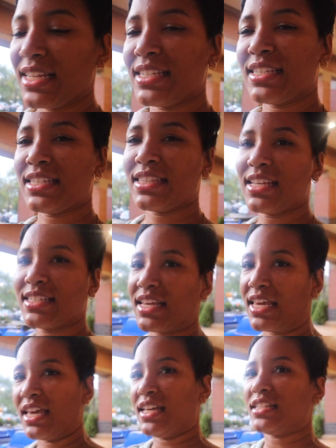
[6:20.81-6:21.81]
It's the
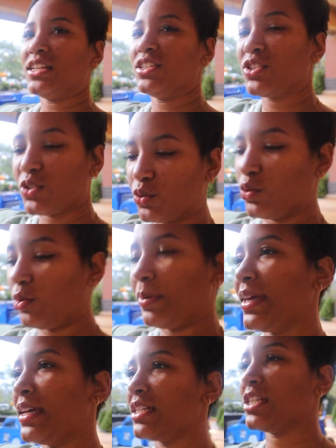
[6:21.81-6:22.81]
season to
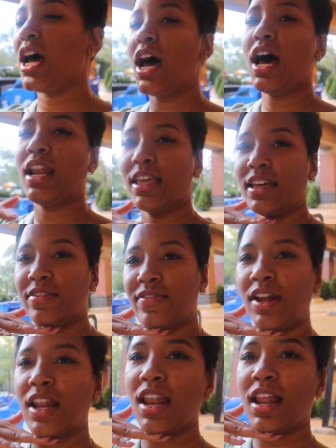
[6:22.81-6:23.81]
be jolly. Fa
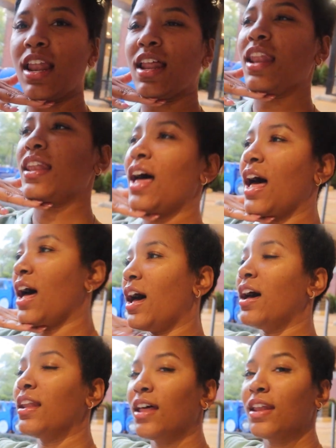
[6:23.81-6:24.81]
la la la
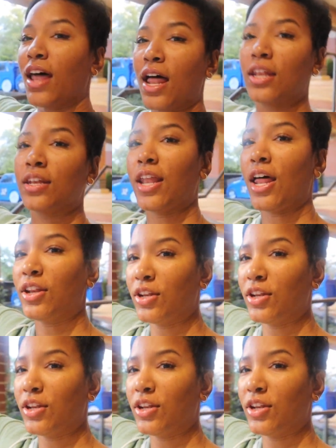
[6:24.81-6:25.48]
la la la